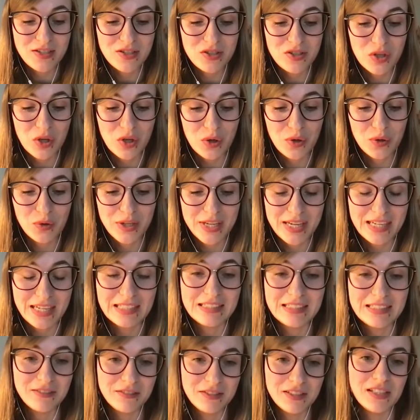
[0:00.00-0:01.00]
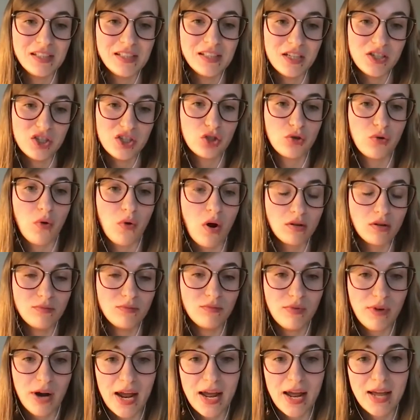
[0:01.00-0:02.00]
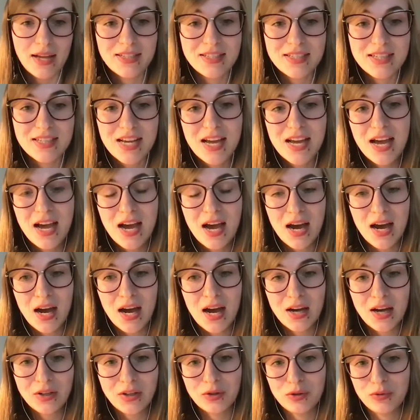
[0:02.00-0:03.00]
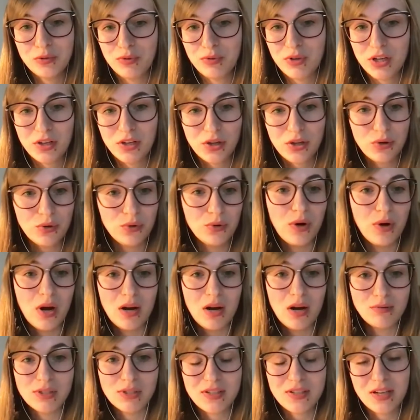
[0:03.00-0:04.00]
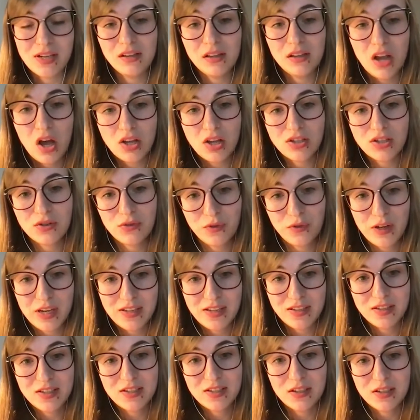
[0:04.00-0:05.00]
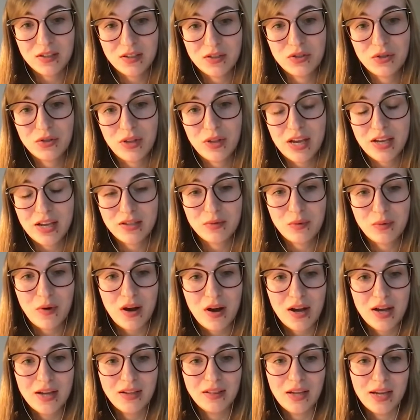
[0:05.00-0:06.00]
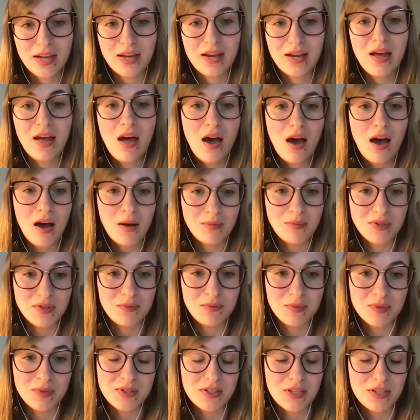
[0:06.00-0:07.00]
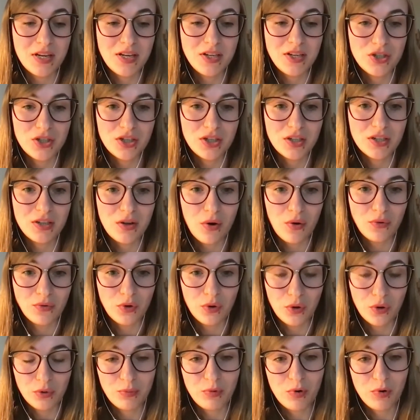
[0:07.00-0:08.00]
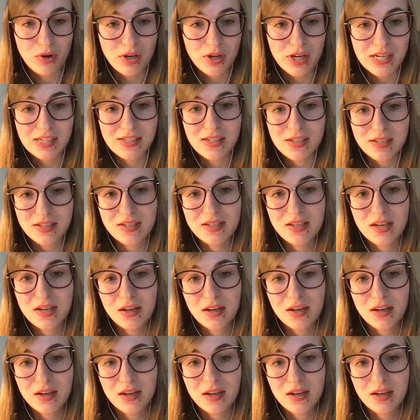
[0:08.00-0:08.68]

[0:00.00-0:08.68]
So yeah, definitely strong brand could bring you, I would say, lots of installs. So that's why like optimization of your product is